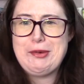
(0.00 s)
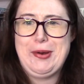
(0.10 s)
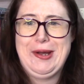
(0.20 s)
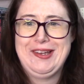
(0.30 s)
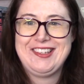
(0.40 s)

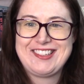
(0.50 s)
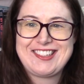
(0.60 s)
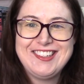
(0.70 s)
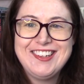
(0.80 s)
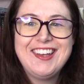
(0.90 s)

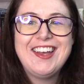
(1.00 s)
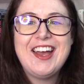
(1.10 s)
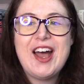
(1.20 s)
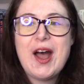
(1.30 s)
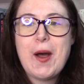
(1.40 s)
was.
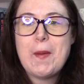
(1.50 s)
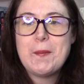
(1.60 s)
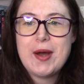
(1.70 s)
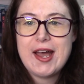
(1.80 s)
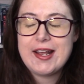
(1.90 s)

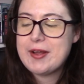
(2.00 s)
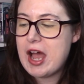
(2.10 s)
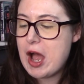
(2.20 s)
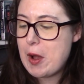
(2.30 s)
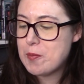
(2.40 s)
but
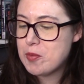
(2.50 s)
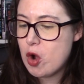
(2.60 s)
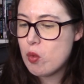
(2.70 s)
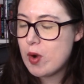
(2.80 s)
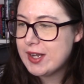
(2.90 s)
um,
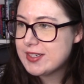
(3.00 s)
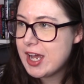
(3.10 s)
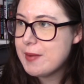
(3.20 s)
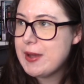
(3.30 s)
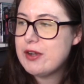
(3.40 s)
one
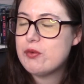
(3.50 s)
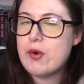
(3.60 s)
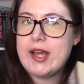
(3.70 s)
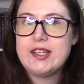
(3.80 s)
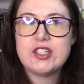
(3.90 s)
time I
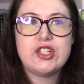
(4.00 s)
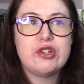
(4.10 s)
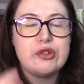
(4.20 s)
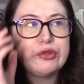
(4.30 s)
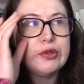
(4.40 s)
went
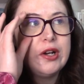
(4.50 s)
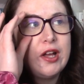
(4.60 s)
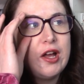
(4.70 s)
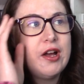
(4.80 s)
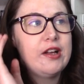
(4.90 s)
to,
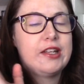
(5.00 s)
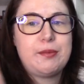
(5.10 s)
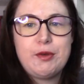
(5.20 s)
like